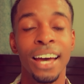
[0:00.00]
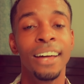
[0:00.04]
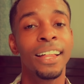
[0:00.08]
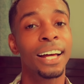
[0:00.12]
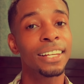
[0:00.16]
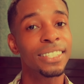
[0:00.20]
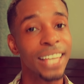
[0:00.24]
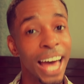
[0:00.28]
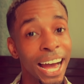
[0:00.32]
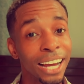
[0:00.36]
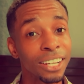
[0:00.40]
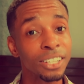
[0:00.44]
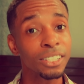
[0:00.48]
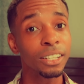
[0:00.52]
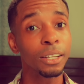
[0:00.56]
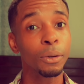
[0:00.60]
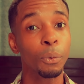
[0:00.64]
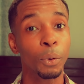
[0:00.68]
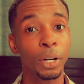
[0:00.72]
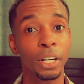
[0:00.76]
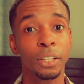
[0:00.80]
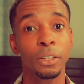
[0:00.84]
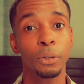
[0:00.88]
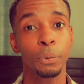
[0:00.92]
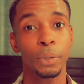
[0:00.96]
That's actually
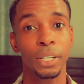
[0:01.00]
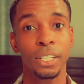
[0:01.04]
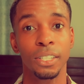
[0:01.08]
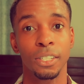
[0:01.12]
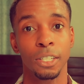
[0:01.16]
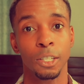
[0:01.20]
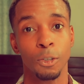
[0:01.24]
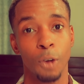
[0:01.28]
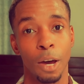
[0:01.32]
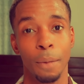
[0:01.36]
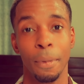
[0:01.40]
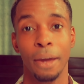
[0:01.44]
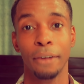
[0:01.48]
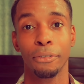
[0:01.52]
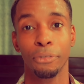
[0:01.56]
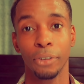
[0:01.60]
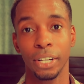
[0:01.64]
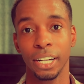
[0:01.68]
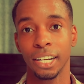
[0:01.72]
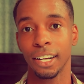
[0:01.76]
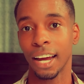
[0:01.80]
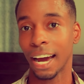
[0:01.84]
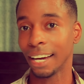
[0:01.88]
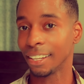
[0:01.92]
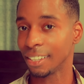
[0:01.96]
one of the reasons why my
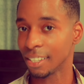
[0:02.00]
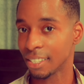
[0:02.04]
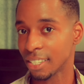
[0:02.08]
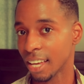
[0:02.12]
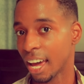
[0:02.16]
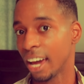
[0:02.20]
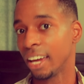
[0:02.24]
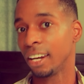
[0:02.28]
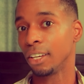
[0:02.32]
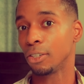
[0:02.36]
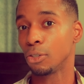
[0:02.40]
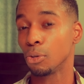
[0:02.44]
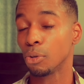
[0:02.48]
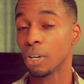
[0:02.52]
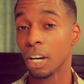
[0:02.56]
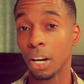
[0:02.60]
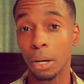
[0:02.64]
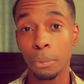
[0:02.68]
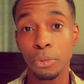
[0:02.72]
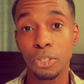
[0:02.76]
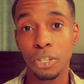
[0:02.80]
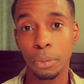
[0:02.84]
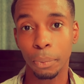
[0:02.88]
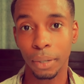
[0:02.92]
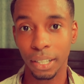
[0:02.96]
friend and I decided to
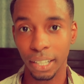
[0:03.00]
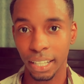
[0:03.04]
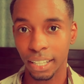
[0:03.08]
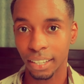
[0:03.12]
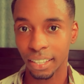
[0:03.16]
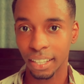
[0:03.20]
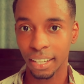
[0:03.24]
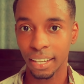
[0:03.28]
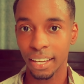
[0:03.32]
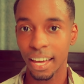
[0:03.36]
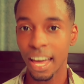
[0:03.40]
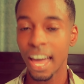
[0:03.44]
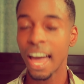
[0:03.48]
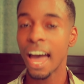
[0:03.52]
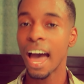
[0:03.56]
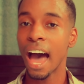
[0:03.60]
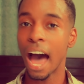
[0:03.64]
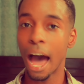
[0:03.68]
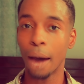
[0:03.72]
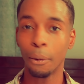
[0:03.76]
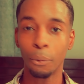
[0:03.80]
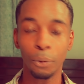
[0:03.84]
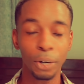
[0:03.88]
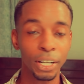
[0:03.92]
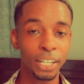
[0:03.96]
come to Malindi.
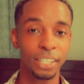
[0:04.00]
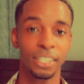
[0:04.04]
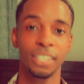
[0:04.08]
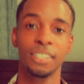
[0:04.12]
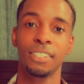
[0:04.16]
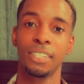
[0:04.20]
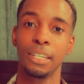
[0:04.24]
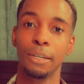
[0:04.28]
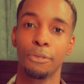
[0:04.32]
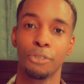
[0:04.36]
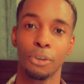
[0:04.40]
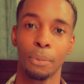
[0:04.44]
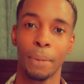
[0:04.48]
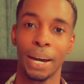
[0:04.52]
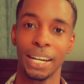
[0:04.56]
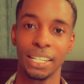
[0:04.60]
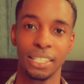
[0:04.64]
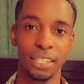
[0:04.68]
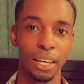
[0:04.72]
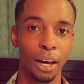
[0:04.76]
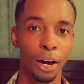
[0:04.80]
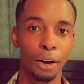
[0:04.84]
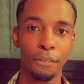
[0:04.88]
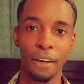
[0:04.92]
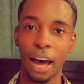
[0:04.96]
I wanted to see for
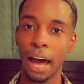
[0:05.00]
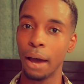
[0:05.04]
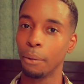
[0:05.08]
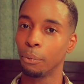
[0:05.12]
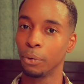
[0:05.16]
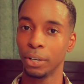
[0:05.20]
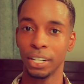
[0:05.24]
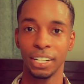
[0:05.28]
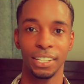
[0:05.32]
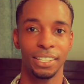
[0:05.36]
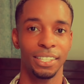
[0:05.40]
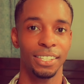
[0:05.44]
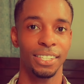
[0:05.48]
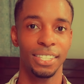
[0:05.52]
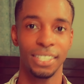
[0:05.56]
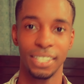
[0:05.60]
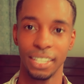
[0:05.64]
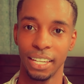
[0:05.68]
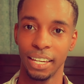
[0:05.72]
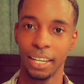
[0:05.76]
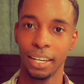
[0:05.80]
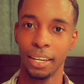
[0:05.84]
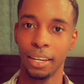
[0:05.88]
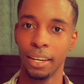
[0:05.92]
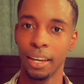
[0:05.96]
myself. I wanted to
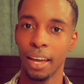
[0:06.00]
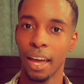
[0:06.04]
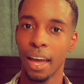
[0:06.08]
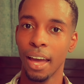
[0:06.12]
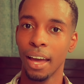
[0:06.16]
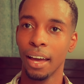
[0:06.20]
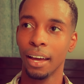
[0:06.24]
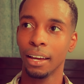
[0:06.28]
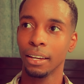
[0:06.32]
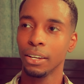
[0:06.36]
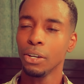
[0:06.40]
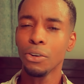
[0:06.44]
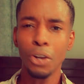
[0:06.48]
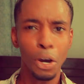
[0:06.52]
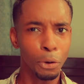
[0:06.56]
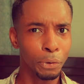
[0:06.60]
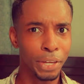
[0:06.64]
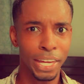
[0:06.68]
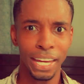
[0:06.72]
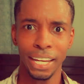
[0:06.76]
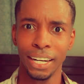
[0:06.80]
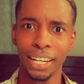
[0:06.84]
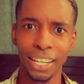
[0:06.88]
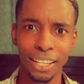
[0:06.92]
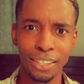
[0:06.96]
see you know
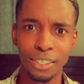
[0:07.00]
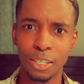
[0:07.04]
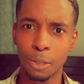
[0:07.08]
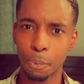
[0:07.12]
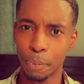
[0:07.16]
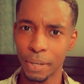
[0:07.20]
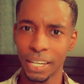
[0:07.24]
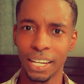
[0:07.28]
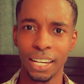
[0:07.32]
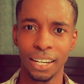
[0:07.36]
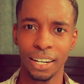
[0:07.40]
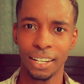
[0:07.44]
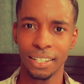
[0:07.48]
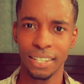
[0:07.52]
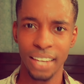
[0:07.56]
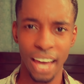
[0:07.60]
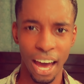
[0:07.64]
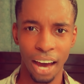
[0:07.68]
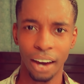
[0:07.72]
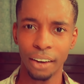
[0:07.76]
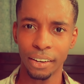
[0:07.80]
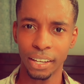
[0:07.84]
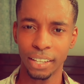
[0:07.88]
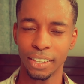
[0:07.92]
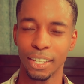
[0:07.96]
Kenyans speak in
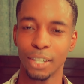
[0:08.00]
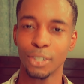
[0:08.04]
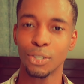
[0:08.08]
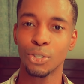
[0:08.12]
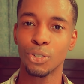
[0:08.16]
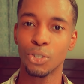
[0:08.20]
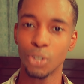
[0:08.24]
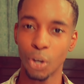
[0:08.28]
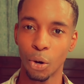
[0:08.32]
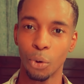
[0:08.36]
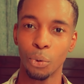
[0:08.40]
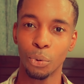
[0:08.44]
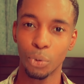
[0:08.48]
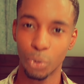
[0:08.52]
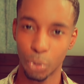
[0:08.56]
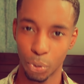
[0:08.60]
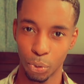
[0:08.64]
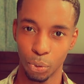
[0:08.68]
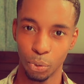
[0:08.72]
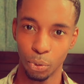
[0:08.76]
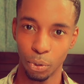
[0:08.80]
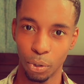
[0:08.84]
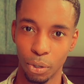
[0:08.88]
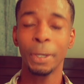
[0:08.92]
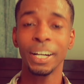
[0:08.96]
Italian, that's so
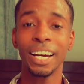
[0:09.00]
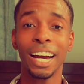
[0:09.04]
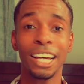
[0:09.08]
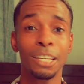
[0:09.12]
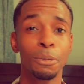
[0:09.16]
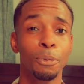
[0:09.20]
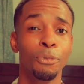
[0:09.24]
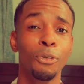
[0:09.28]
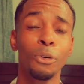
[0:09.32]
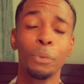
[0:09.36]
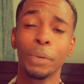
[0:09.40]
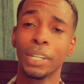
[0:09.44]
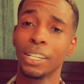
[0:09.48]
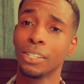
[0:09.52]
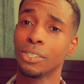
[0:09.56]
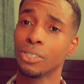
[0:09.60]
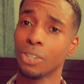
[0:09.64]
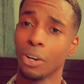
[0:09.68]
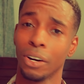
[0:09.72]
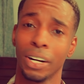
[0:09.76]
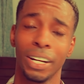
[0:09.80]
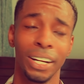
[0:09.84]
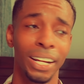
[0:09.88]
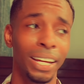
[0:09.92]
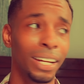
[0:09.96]
cool. But guys, before we get
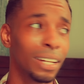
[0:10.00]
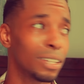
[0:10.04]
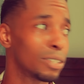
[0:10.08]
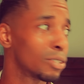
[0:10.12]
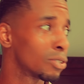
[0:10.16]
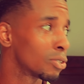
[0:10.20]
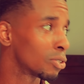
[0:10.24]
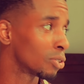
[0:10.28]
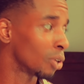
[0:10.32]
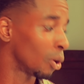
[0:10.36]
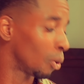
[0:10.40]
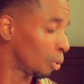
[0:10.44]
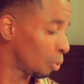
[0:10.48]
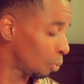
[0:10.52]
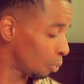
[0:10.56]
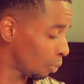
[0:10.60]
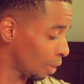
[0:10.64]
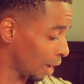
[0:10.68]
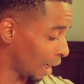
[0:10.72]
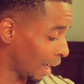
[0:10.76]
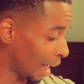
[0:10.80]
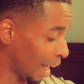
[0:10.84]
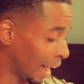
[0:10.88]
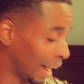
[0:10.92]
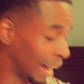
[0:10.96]
started, it is so
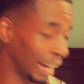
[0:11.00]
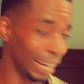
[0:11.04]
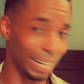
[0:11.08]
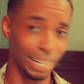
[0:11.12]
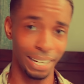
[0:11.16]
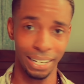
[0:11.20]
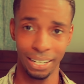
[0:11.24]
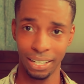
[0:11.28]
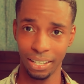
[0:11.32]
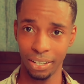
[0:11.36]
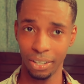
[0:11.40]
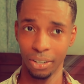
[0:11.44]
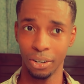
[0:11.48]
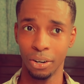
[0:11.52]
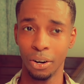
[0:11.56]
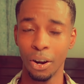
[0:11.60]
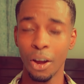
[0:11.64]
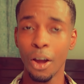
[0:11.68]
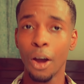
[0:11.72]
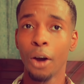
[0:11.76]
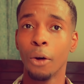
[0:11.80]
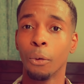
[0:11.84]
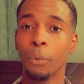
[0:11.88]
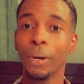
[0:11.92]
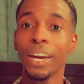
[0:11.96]
hot in here.
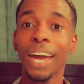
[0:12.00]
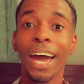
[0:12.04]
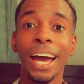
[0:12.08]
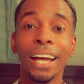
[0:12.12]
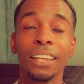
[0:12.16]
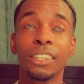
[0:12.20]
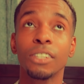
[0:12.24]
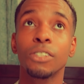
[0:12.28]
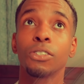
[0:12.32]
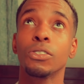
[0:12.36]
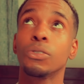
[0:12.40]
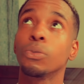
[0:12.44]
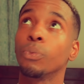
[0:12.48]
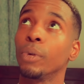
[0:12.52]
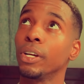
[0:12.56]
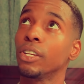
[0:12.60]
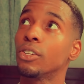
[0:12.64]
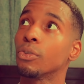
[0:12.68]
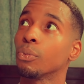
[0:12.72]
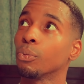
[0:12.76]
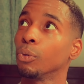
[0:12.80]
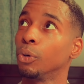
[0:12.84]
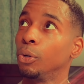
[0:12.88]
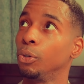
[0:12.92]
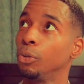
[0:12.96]
We had to
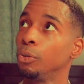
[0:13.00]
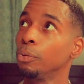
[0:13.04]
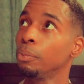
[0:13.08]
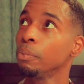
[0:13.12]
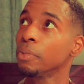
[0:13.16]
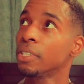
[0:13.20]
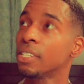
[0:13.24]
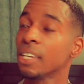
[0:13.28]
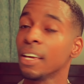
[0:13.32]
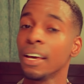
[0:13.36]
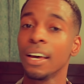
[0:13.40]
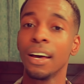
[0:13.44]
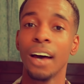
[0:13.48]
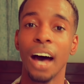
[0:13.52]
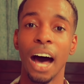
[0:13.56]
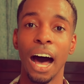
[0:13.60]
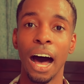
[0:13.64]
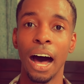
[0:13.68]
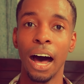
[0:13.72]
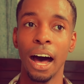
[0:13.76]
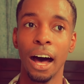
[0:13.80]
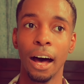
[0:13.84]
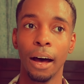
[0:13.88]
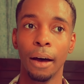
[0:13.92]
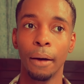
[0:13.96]
switch rooms.
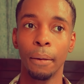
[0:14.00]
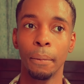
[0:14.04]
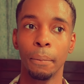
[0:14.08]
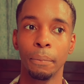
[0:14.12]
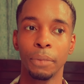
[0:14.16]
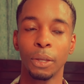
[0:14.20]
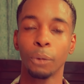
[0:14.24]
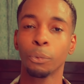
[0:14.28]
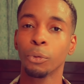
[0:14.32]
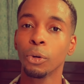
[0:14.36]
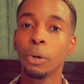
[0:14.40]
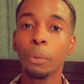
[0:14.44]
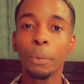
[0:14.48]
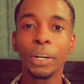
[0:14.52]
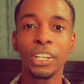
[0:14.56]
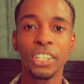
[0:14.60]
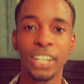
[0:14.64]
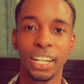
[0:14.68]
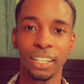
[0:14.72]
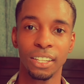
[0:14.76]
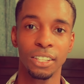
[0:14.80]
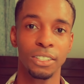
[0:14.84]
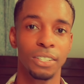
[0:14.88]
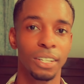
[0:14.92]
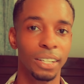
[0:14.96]
Um, the room we
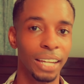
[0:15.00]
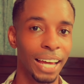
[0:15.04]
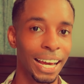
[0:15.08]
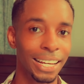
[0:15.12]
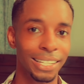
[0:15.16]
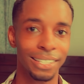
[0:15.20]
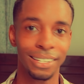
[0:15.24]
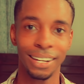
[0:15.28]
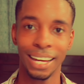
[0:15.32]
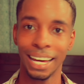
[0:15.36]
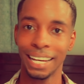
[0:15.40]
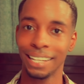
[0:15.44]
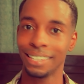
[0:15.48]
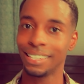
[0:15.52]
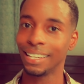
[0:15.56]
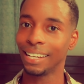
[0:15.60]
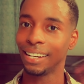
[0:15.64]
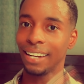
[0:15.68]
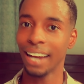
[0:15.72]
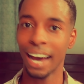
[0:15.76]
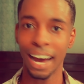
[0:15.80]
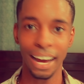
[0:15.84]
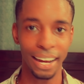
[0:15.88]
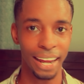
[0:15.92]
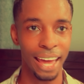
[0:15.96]
checked into last night did
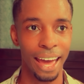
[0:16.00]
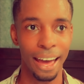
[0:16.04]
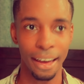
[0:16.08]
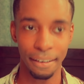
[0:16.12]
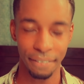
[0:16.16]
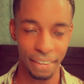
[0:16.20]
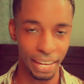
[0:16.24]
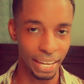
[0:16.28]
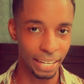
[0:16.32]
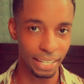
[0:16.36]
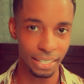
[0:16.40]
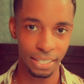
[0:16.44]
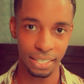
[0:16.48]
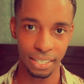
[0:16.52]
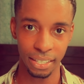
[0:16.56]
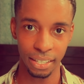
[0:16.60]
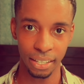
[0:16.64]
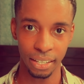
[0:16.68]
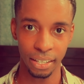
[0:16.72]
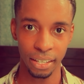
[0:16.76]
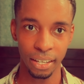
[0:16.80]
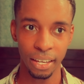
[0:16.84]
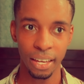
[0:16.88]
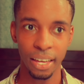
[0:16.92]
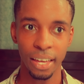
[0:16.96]
not have
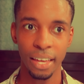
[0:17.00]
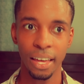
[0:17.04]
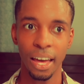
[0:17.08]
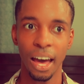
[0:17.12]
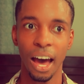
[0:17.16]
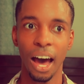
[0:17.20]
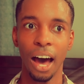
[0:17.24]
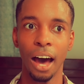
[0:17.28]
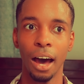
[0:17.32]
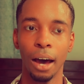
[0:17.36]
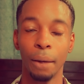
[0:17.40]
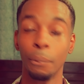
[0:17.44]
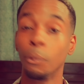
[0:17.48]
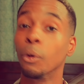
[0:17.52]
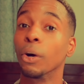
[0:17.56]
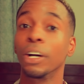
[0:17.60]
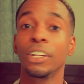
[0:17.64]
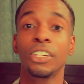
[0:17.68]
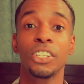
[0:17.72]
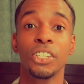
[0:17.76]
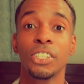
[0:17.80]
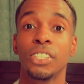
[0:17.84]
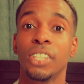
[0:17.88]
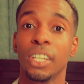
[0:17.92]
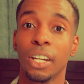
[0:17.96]
AC. Uh, well, it
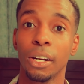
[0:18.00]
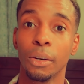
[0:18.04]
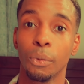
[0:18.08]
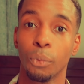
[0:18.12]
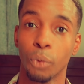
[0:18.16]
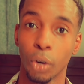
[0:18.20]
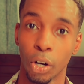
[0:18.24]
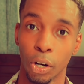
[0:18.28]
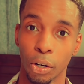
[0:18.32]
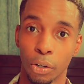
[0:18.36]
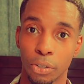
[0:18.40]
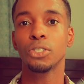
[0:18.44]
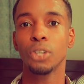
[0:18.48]
just didn't work.